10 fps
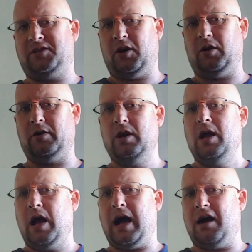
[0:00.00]
her
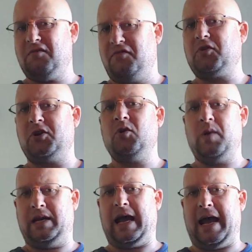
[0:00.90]
for
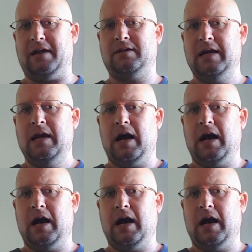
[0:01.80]
doing that.